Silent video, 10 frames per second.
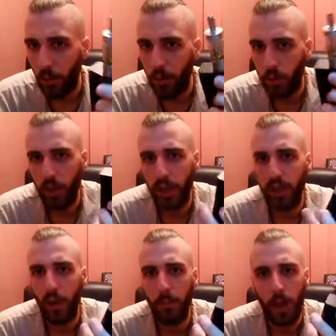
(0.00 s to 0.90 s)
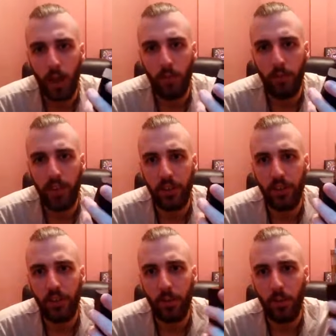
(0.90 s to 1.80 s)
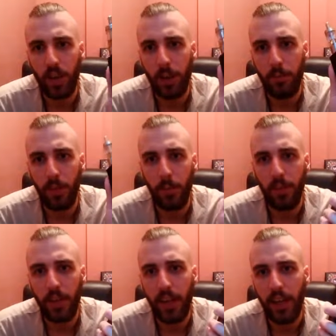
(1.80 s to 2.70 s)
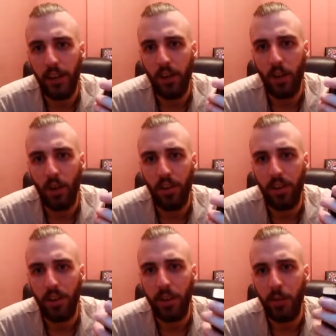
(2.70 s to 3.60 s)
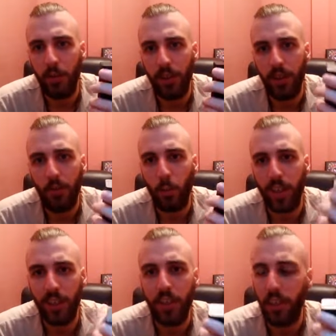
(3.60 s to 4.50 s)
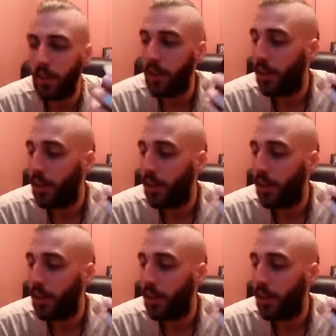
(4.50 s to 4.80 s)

I will check it on my own reader and see what comes up on that and let you guys know next week.